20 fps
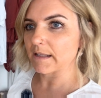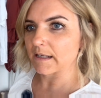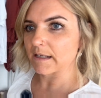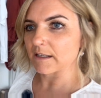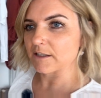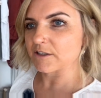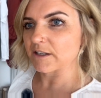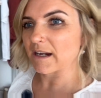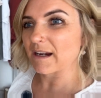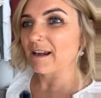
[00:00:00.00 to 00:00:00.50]
they
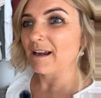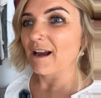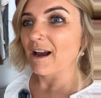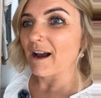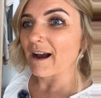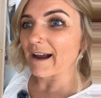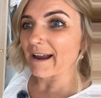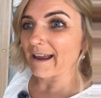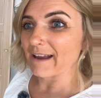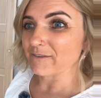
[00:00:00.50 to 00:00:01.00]
can check.
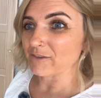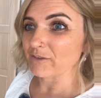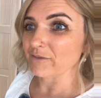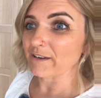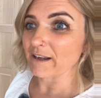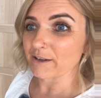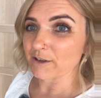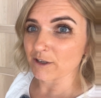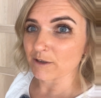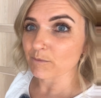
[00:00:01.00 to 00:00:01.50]
I have a
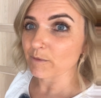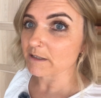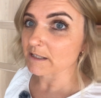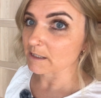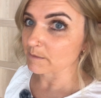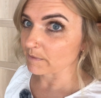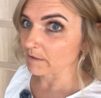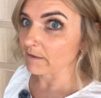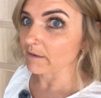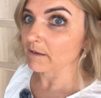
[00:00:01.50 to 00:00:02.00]
vacuum, which
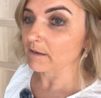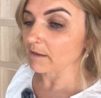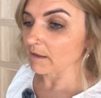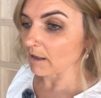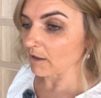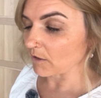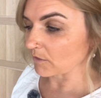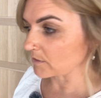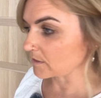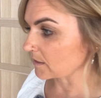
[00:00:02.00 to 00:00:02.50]
has been
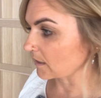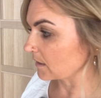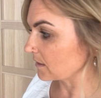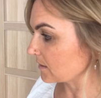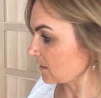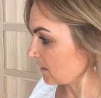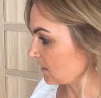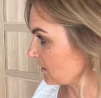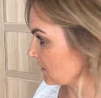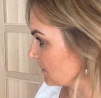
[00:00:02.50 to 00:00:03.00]
a
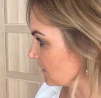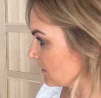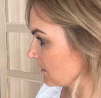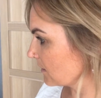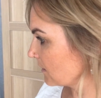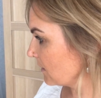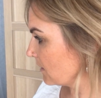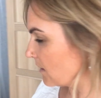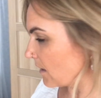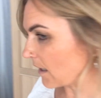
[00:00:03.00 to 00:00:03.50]
godsend in here.
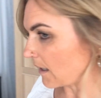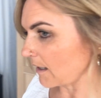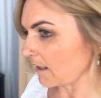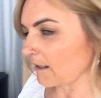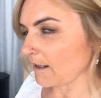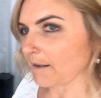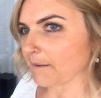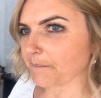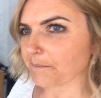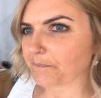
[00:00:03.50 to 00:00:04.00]

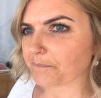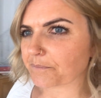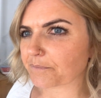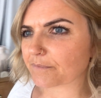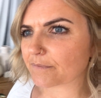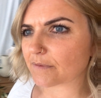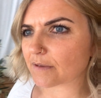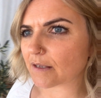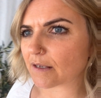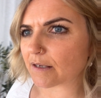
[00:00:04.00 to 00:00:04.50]

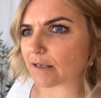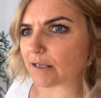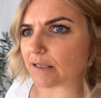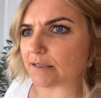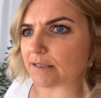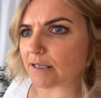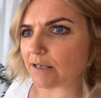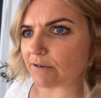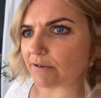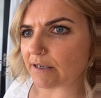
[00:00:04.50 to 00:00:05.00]

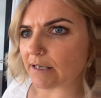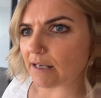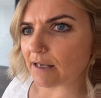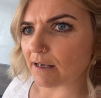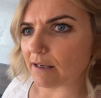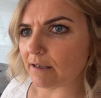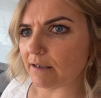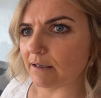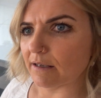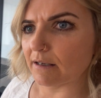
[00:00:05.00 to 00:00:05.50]
Kids
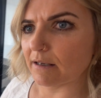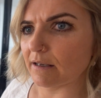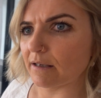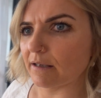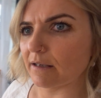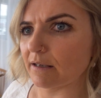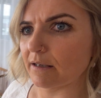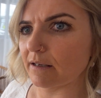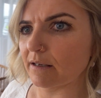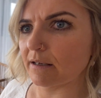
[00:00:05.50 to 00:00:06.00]
area
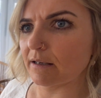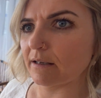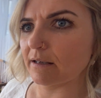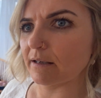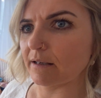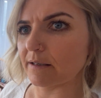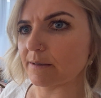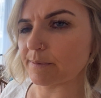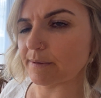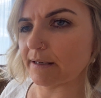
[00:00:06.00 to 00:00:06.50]

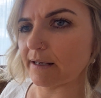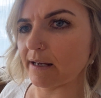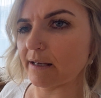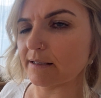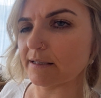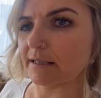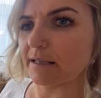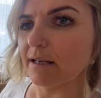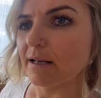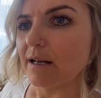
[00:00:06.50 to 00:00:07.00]
has been
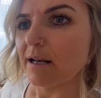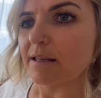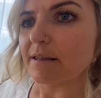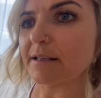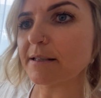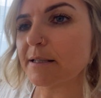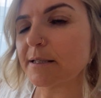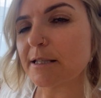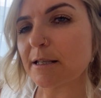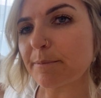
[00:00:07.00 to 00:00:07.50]
handy.
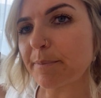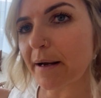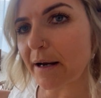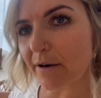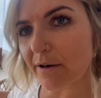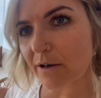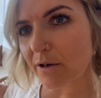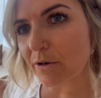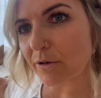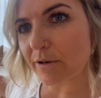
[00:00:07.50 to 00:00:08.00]
This is the
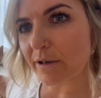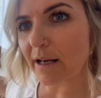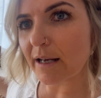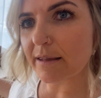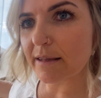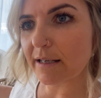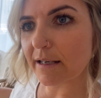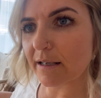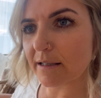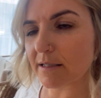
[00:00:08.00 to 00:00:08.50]
parent corner. I
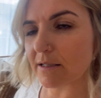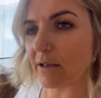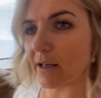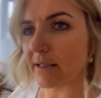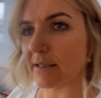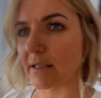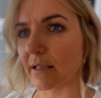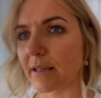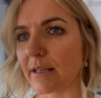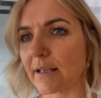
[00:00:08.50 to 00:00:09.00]
think it's
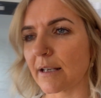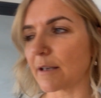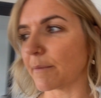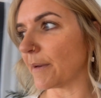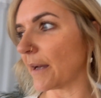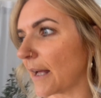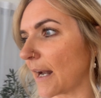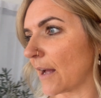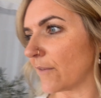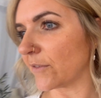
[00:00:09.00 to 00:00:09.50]
nice to think
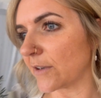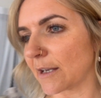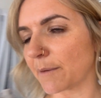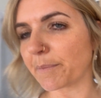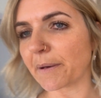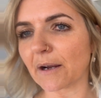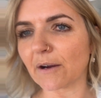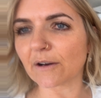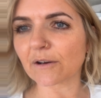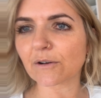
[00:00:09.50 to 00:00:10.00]
about having a
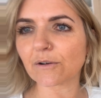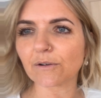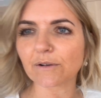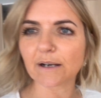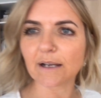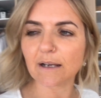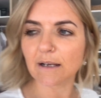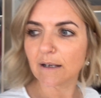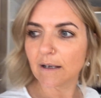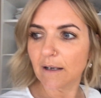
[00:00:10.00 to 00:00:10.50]
parent
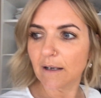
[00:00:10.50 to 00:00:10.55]
corner.